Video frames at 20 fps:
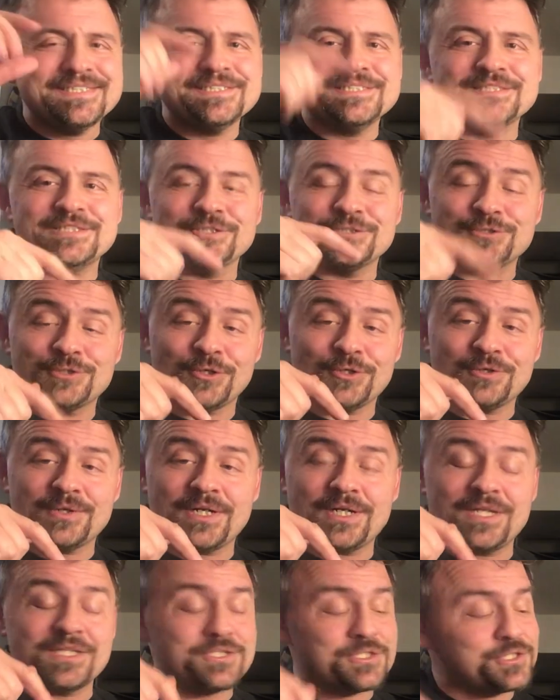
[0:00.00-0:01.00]
The
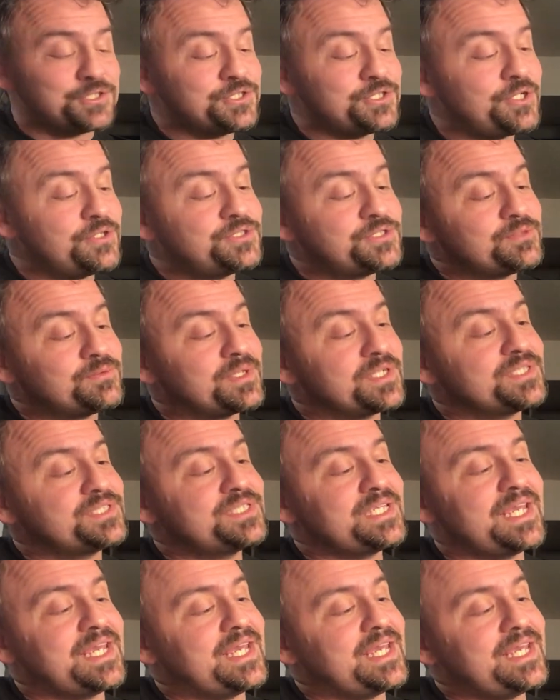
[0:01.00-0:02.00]
turnaround I just showed you, where it's
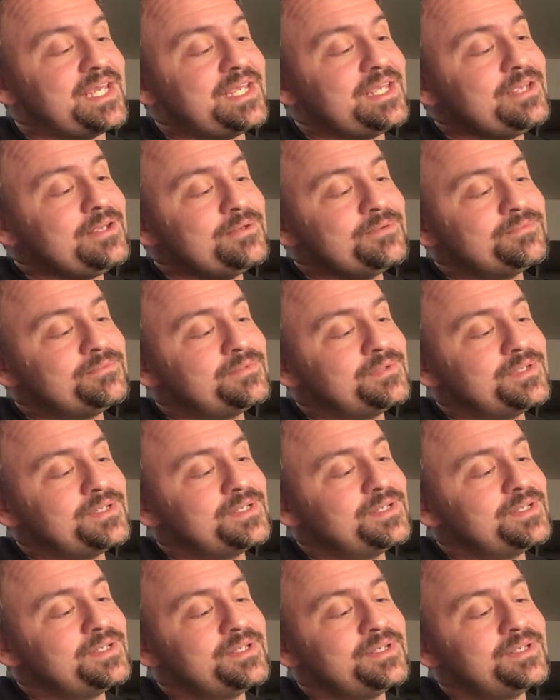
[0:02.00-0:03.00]
A,
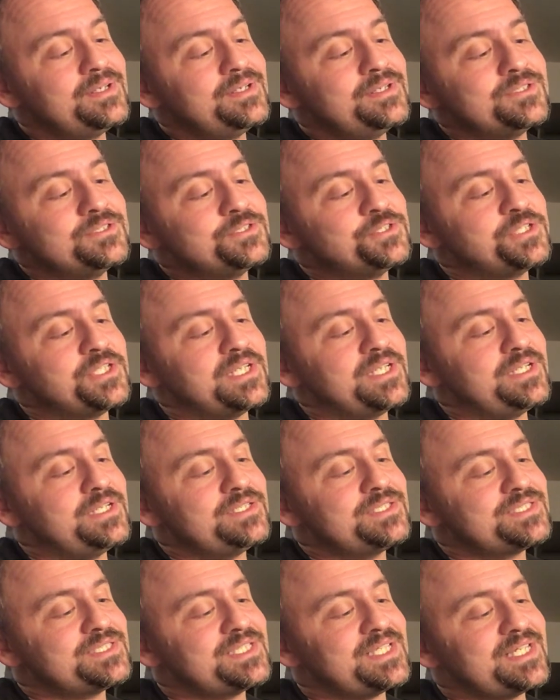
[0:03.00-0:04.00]

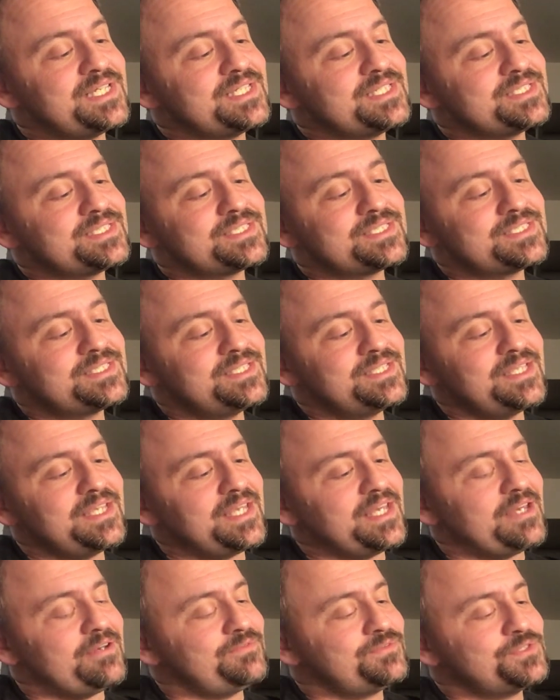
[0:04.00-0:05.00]
G6,
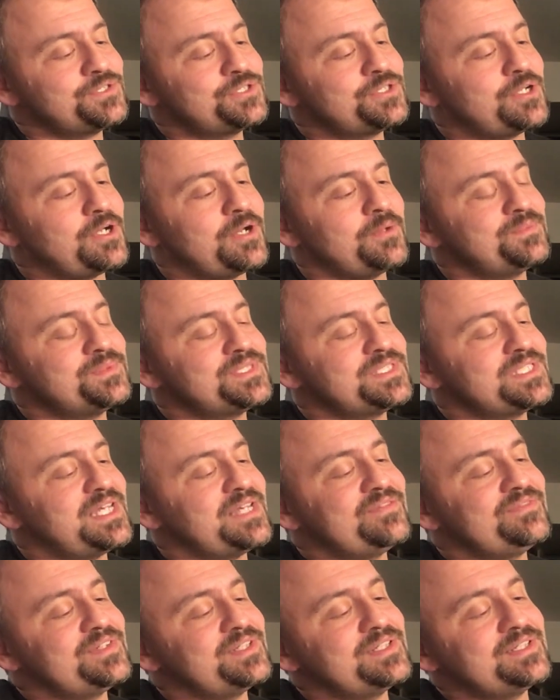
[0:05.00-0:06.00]
F sharp
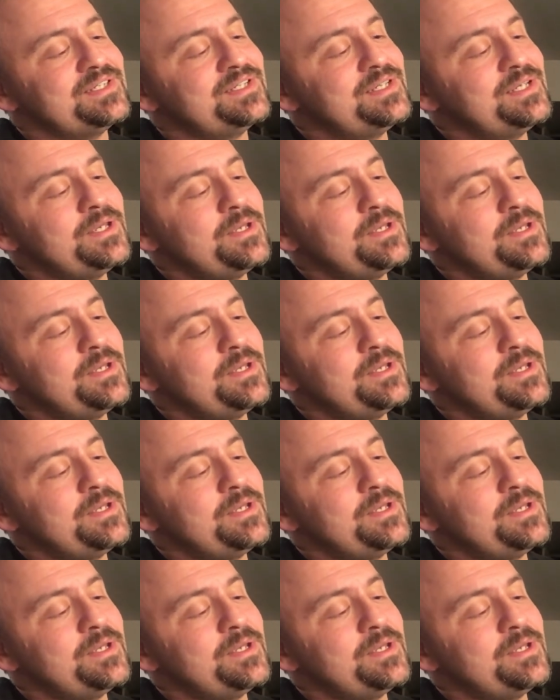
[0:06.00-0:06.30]
7,